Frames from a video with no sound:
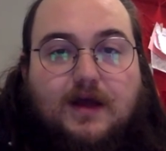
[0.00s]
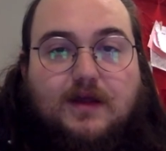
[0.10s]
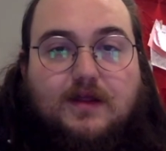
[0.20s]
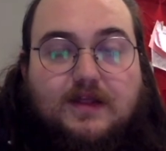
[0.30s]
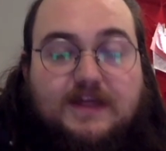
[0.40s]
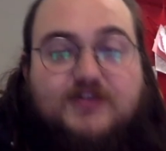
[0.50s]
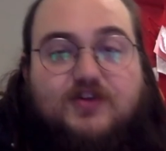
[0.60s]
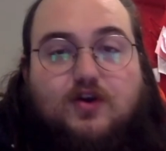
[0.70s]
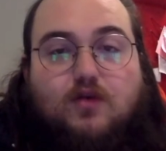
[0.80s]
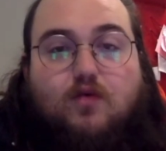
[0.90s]

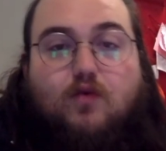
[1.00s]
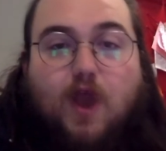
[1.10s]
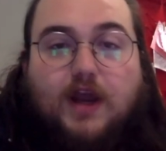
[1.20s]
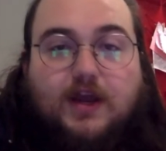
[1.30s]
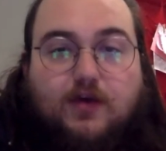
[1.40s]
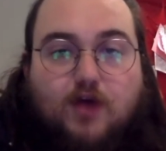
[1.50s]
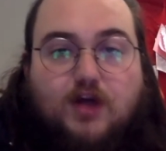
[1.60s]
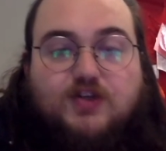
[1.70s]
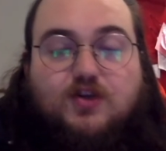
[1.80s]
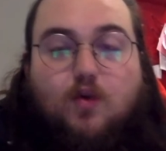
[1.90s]
lizard running
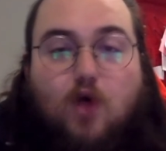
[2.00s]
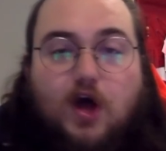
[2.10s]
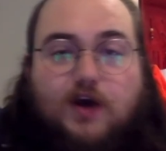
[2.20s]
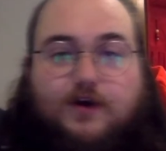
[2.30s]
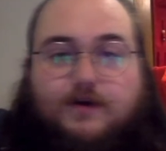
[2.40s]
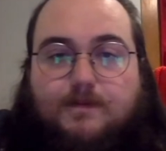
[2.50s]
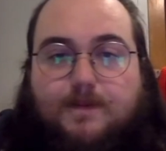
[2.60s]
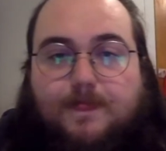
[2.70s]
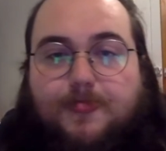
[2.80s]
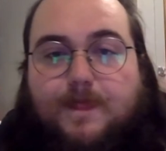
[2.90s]
across the water.
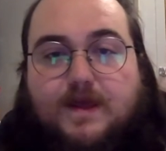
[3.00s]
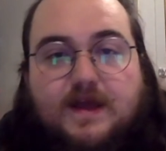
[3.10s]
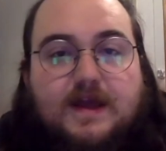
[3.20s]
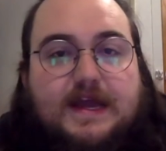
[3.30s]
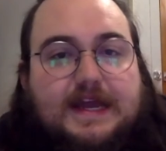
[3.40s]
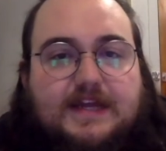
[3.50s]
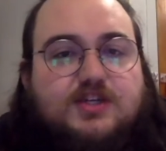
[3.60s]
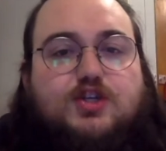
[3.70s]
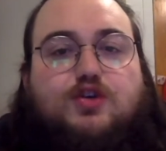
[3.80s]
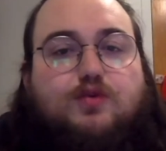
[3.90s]
He
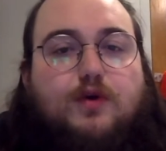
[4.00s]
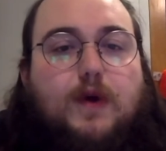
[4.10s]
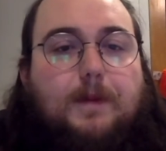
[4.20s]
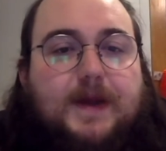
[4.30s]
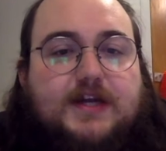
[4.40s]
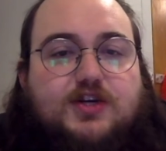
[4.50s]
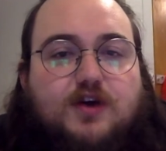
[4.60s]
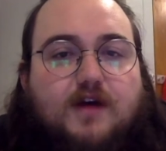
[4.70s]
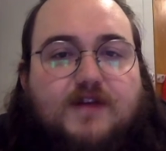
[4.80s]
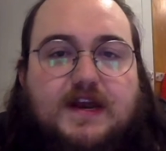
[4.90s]
just drew a picture
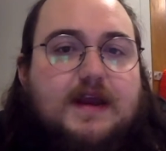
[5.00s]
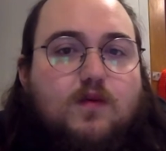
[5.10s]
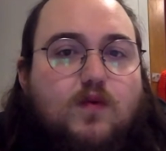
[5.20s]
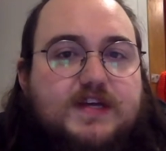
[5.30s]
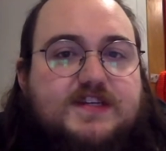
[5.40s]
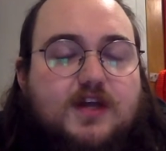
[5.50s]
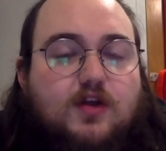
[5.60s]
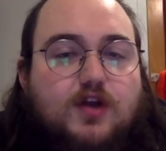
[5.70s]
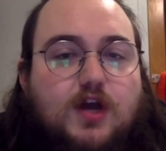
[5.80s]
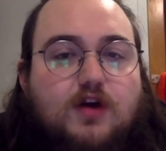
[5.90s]
of it, and we still
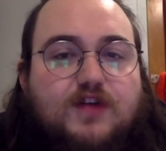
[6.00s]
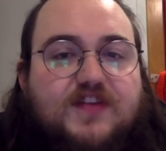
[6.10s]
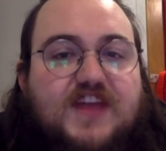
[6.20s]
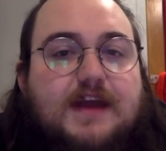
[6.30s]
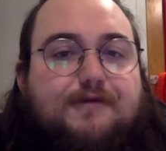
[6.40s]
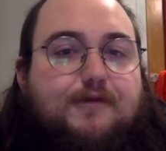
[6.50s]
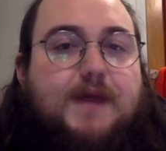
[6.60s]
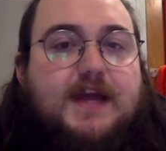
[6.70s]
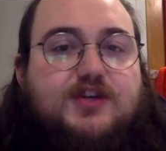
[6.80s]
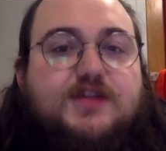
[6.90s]
know that the
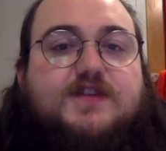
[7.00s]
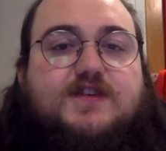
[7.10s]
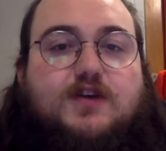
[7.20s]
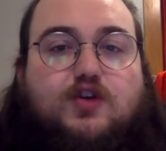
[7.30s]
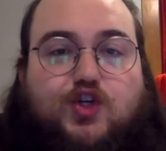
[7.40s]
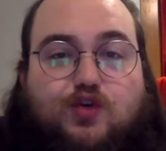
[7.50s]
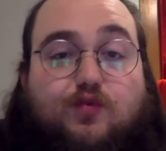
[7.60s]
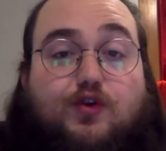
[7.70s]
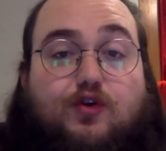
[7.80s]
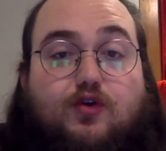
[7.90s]
information is still
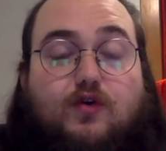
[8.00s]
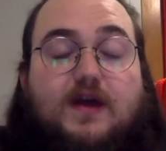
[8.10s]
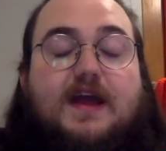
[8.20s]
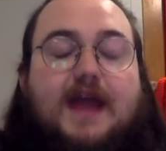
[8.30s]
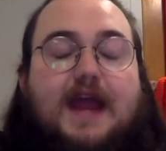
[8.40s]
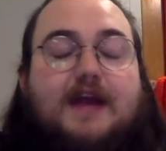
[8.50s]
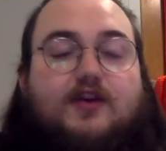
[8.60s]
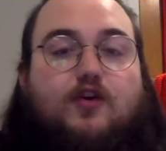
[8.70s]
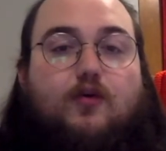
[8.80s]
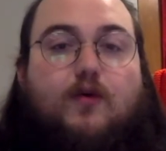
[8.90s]
true and
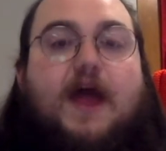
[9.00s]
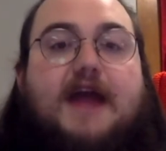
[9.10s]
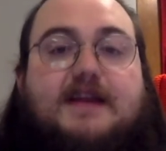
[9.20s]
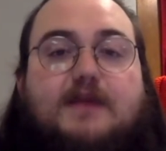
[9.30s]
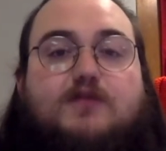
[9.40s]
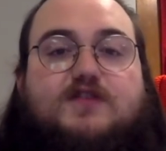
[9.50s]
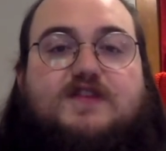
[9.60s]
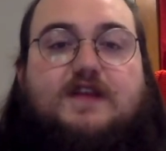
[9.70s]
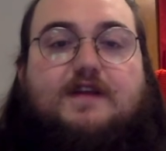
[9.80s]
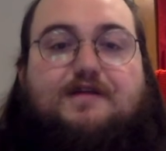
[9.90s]
correct. It was
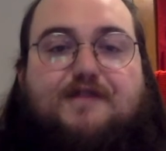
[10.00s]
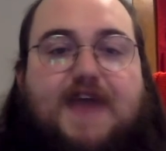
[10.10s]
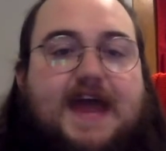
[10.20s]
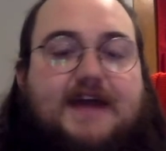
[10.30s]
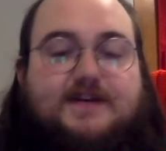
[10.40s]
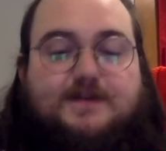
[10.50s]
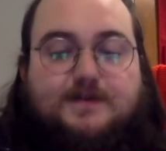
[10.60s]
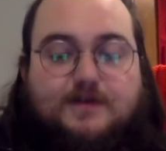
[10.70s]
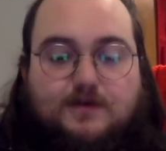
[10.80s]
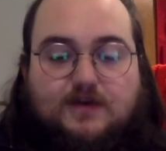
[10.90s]
still a fact.
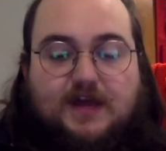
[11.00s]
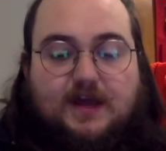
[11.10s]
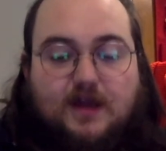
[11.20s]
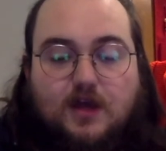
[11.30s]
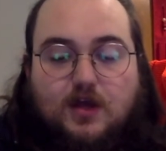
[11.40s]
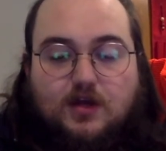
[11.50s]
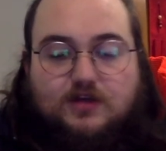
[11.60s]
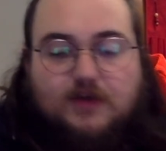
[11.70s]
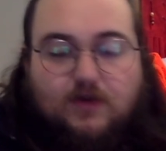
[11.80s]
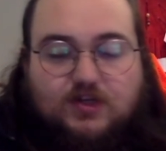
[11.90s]
Okay?
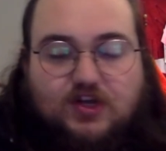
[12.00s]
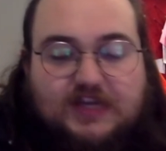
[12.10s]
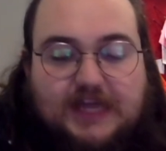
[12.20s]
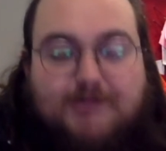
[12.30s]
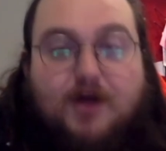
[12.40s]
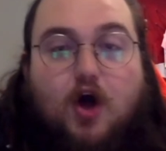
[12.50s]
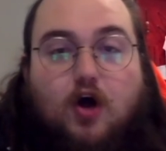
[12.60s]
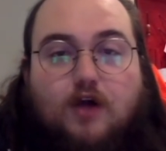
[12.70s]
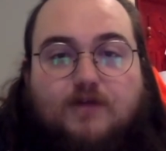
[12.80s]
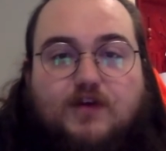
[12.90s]
So I want you to keep
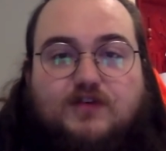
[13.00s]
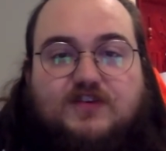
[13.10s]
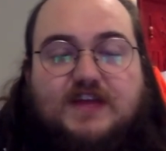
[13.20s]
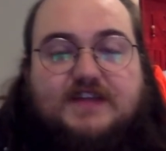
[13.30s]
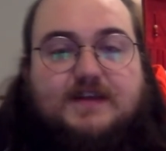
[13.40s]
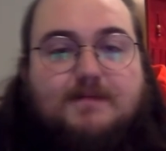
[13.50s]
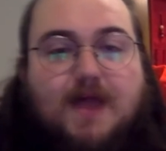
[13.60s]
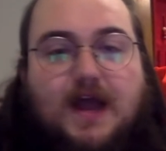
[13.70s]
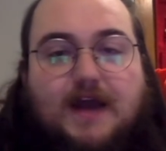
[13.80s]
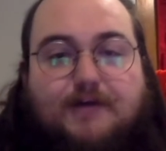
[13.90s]
all of those things in
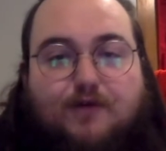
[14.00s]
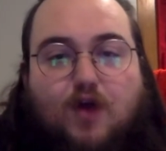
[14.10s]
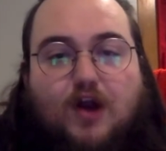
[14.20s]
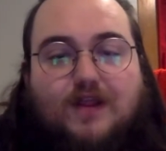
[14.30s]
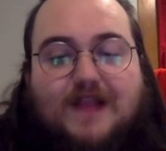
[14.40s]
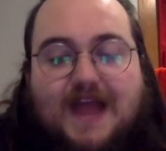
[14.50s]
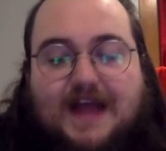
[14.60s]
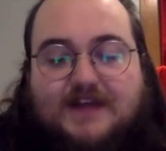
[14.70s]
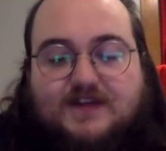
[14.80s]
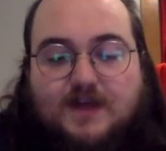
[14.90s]
mind for our last